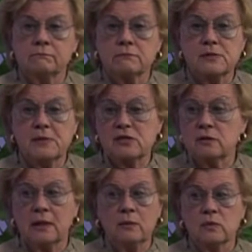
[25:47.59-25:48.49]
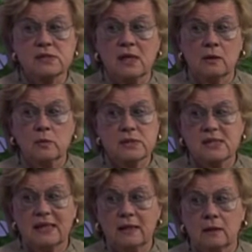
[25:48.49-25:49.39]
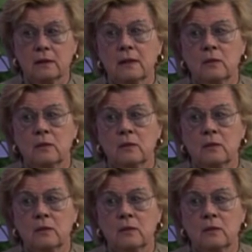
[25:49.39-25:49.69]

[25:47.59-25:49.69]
special ed was not always there,